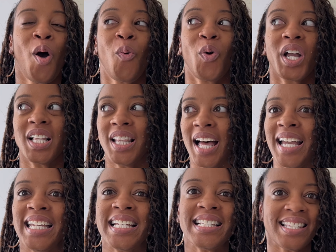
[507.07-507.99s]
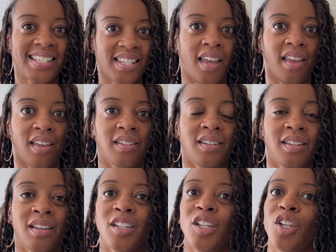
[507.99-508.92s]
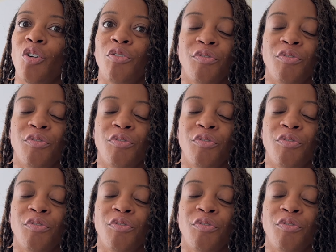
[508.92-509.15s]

When clients send, you know,